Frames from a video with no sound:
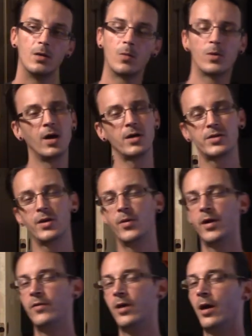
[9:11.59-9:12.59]
We're tossing
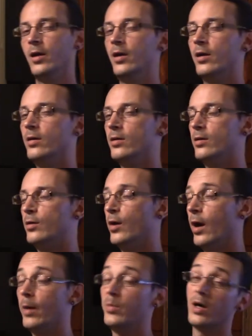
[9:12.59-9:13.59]
around the idea.
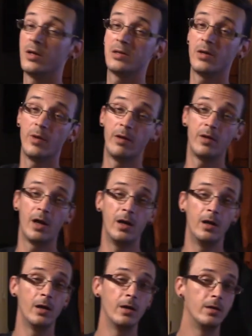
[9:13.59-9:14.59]
I'm tossing around the
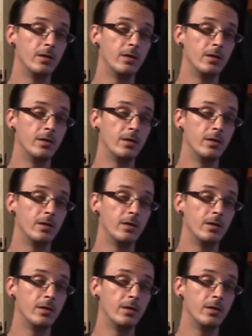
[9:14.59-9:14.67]
idea.